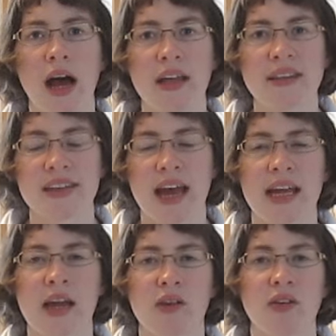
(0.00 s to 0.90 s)
as I said, I
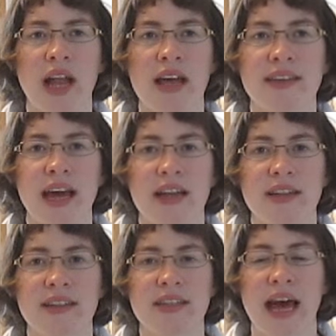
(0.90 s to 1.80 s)
came to realise
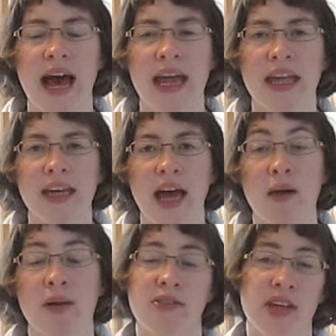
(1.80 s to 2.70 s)
that today.
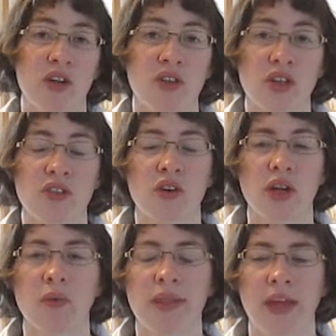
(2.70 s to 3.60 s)
I was also
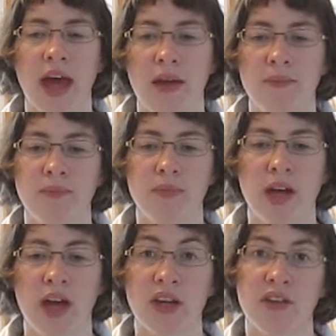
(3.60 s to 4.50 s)
talking with a
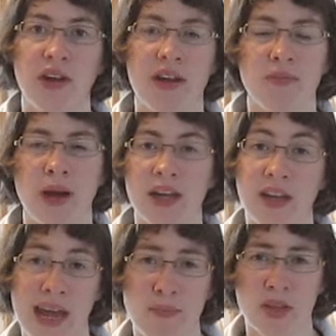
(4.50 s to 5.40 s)
good friend of mine. Her
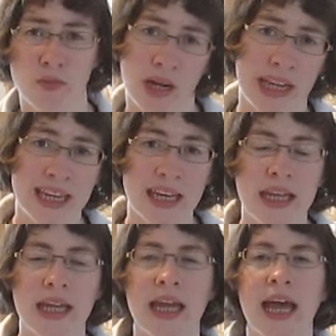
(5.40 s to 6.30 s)
name is Monique,
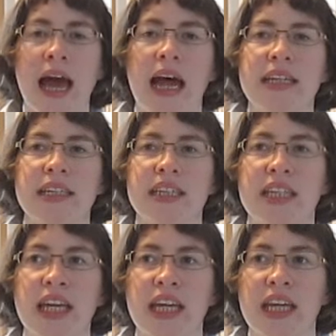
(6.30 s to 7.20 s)
and
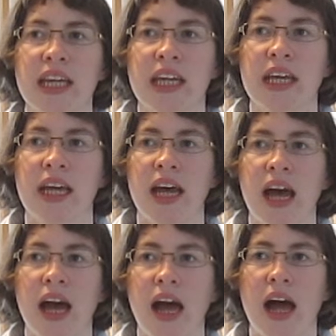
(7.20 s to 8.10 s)
she
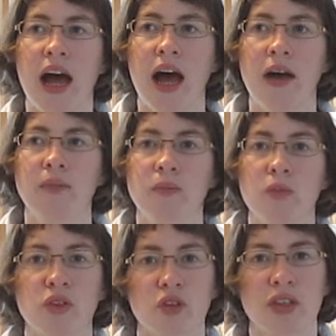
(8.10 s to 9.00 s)

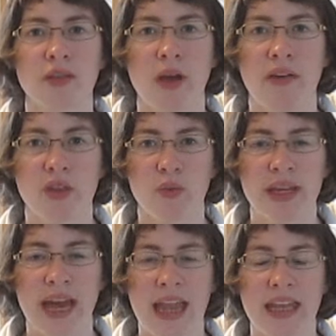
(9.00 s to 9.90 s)
was talking to me over the
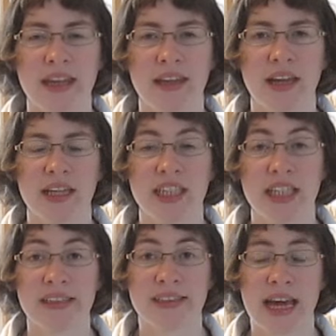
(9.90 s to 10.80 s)
weekend.
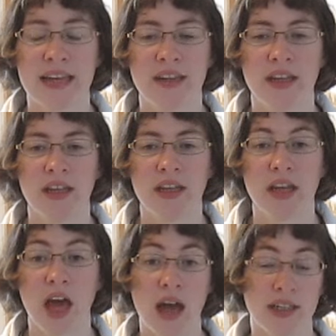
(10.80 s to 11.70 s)
She said
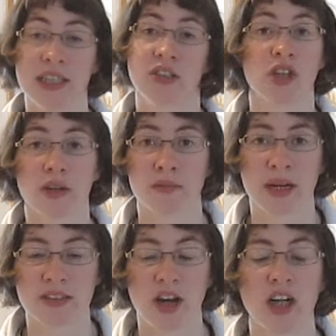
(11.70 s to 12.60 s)
she is doing a
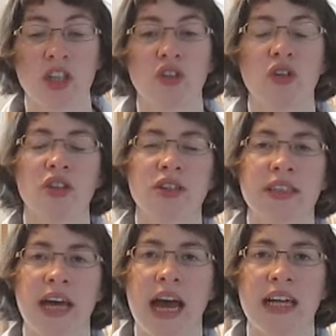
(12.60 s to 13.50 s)
massage
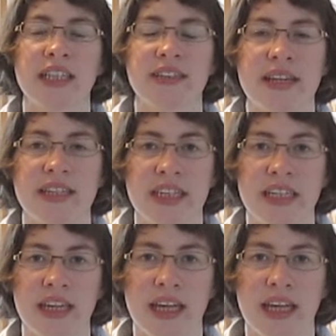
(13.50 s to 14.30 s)
course, and she said she'd